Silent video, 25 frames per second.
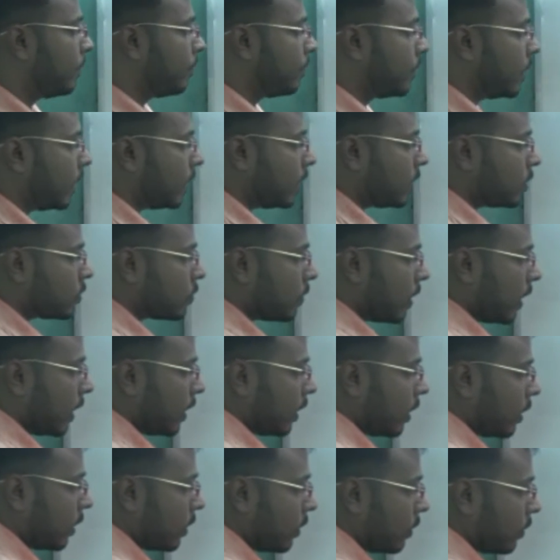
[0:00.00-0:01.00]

That is why